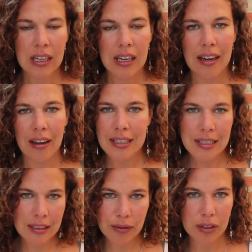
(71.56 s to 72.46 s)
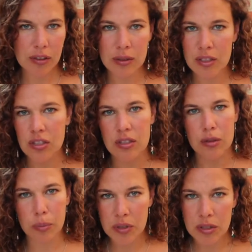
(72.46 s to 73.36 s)
And honestly, the filter is just
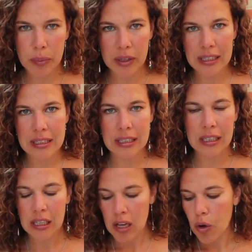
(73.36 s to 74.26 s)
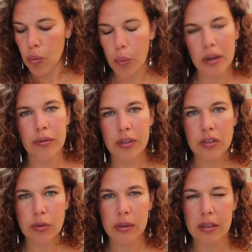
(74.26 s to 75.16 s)
super easy. One
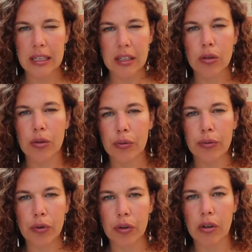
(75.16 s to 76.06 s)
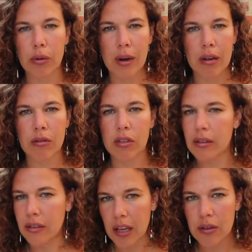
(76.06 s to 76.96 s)
filter will take you for around
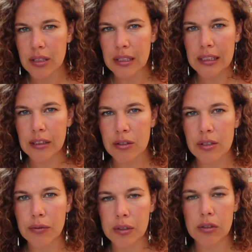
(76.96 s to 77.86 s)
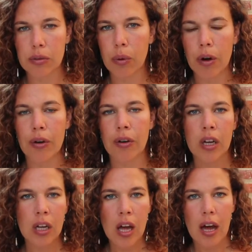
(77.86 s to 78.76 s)
1,000 liters of filtered water.
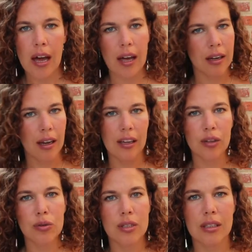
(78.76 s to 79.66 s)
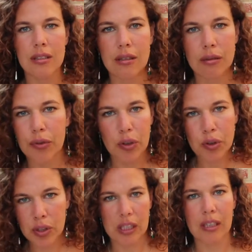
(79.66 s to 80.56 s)
And I use it for
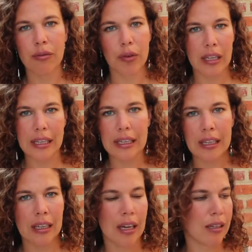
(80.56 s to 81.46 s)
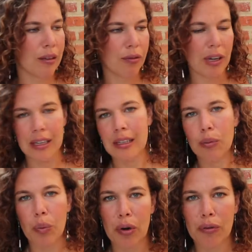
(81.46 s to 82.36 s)
cooking and for cleaning, and if I
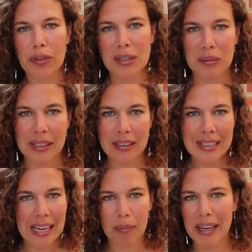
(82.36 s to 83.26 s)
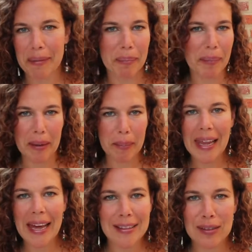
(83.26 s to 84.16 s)
need water for something else, like my
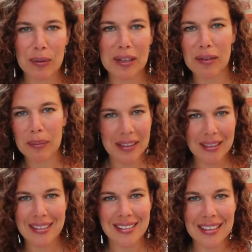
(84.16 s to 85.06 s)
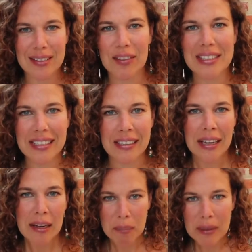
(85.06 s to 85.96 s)
plants or whatever, because let's face it,
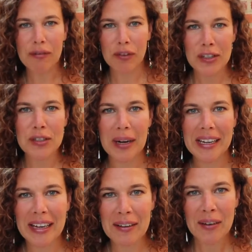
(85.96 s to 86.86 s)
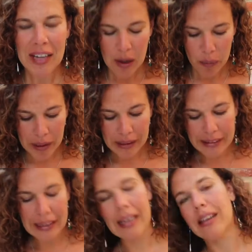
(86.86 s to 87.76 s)
me first right now, well
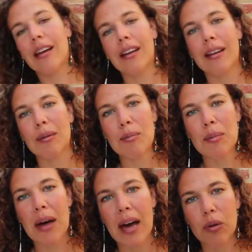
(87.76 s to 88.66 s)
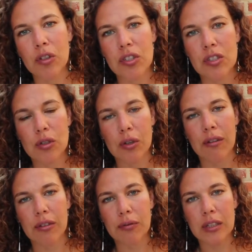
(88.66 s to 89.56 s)
then I will just turn
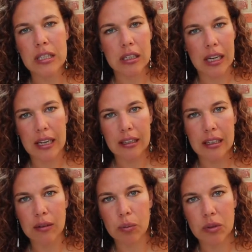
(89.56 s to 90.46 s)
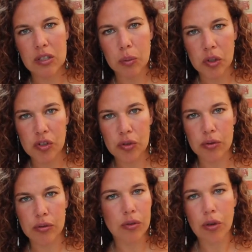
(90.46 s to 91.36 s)
off the filter and it will switch
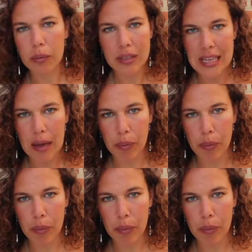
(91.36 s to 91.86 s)
to normal tap